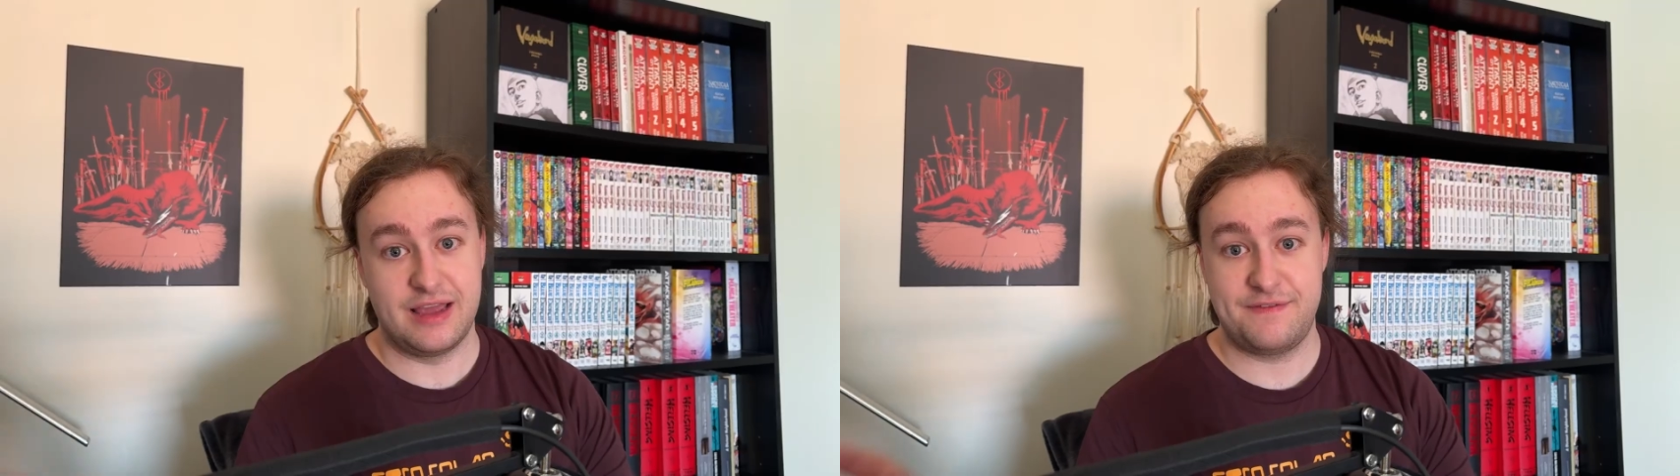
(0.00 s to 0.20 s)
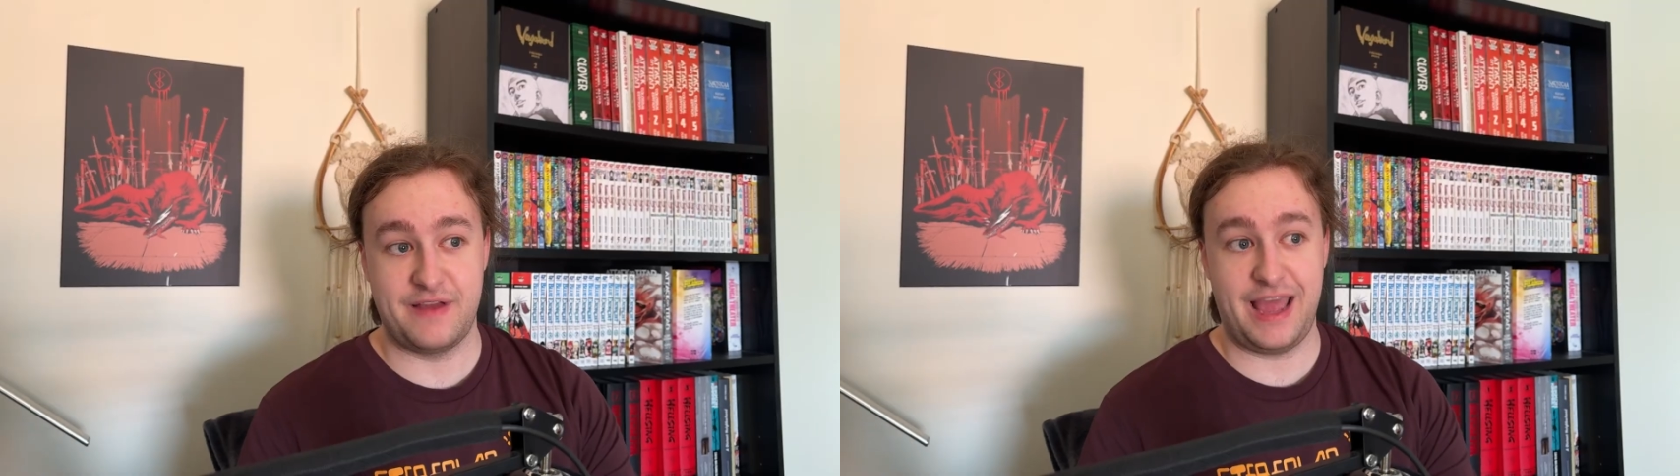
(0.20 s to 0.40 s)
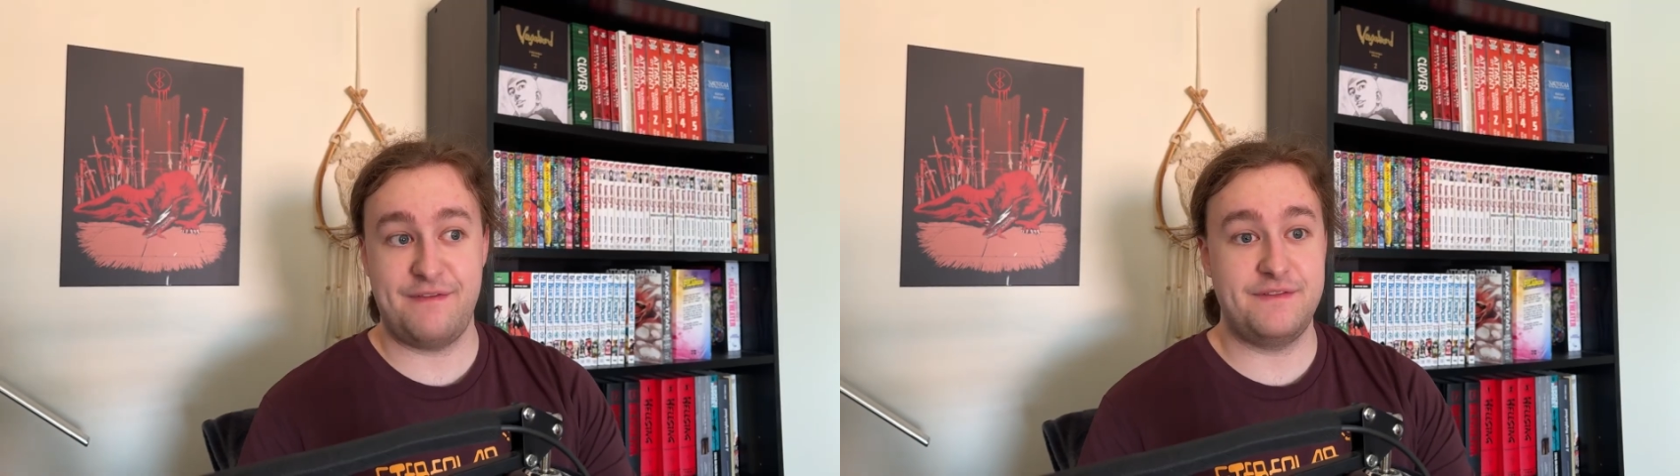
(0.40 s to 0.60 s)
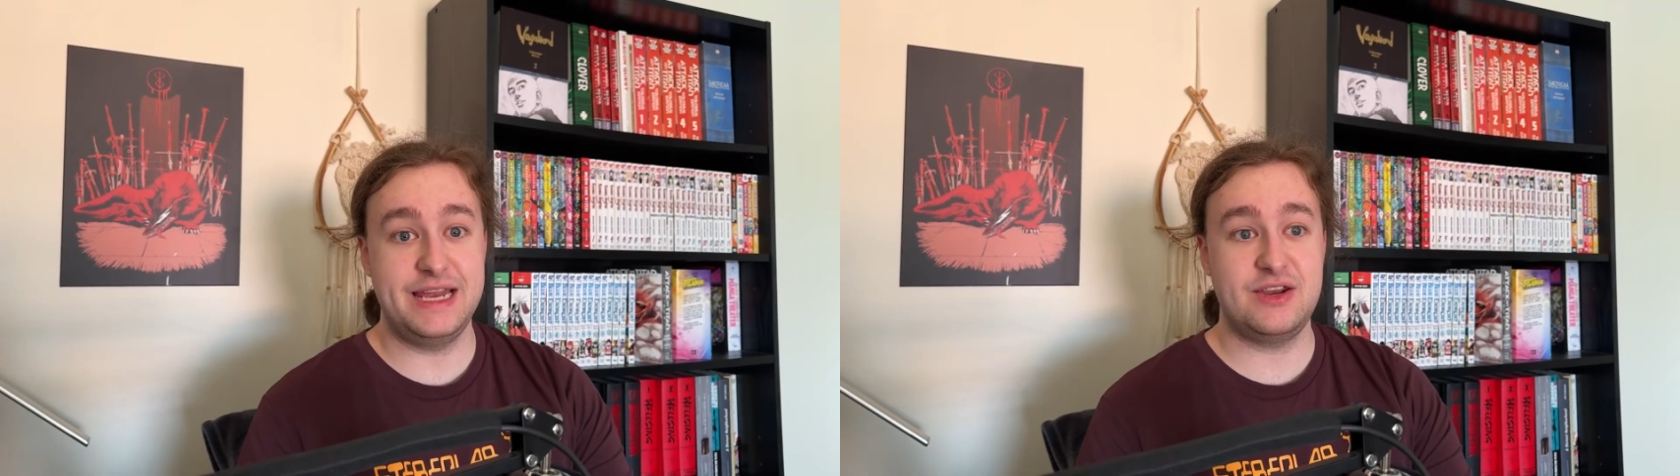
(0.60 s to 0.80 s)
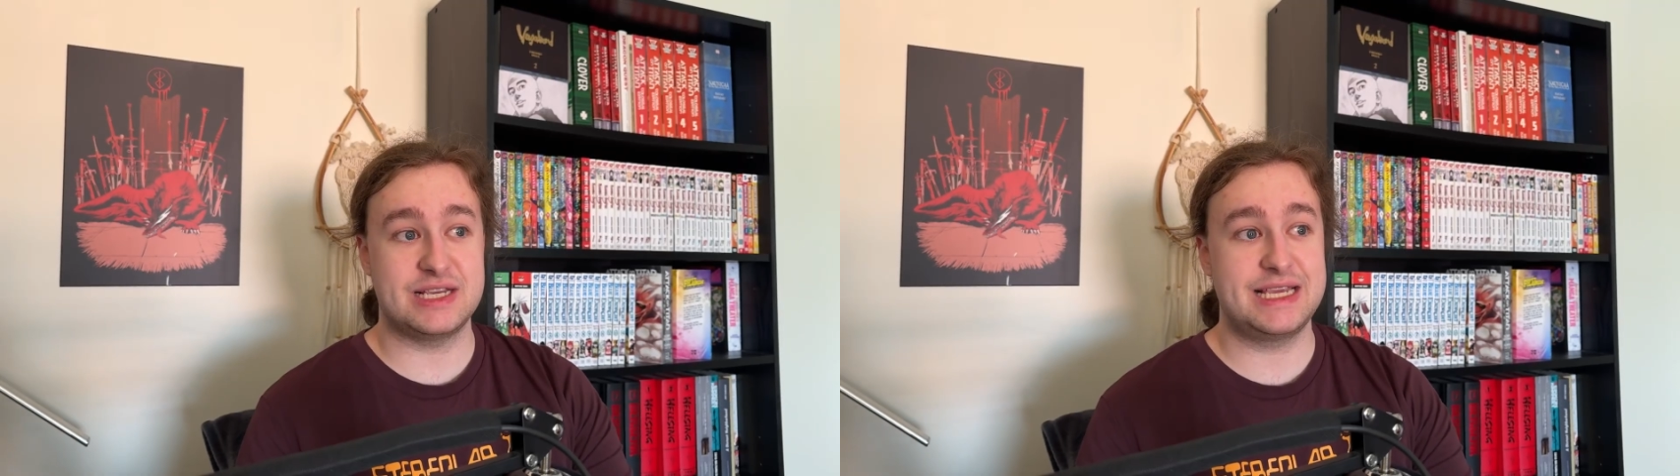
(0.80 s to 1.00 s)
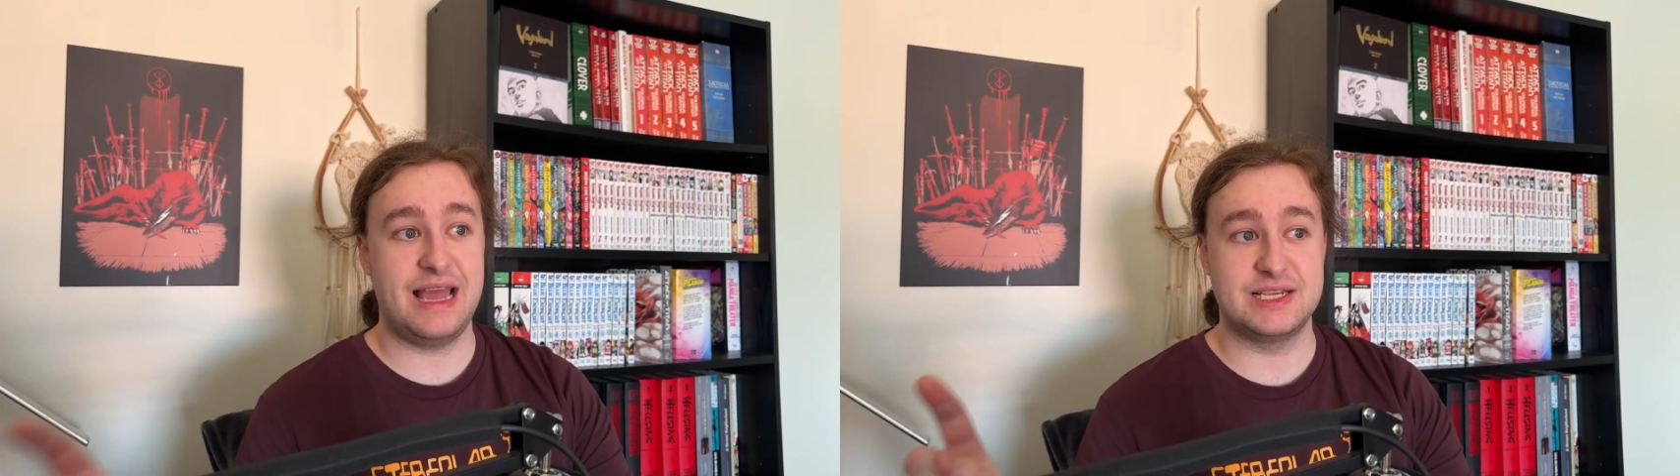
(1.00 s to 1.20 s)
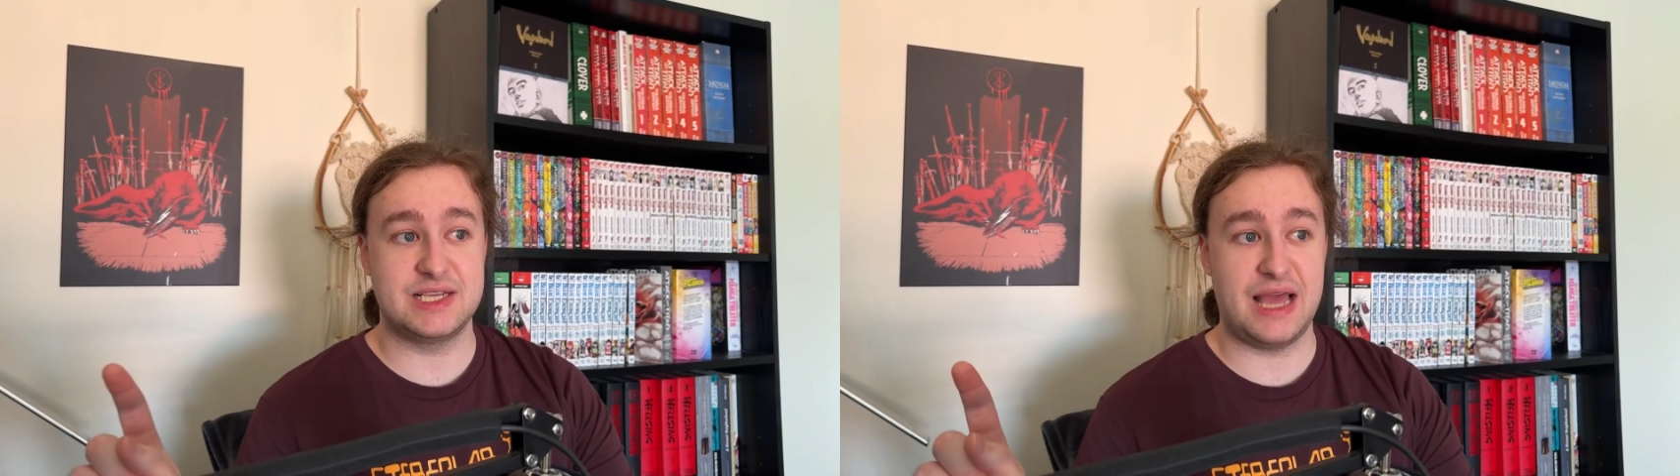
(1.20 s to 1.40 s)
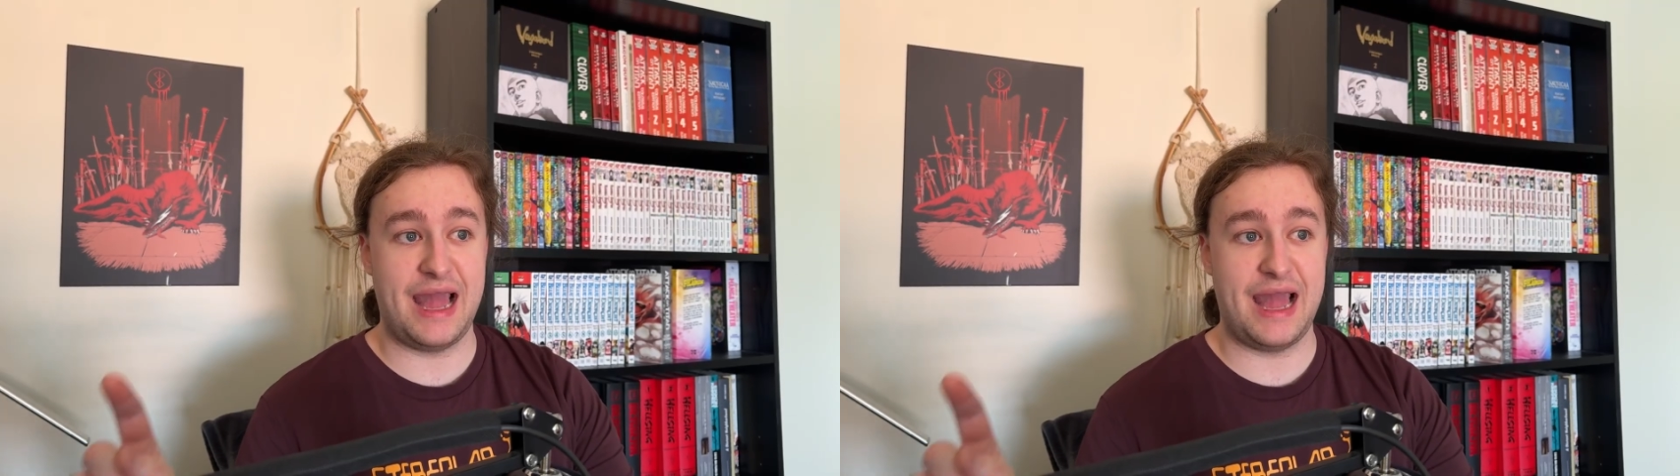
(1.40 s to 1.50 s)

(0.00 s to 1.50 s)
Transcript: If if Linux gets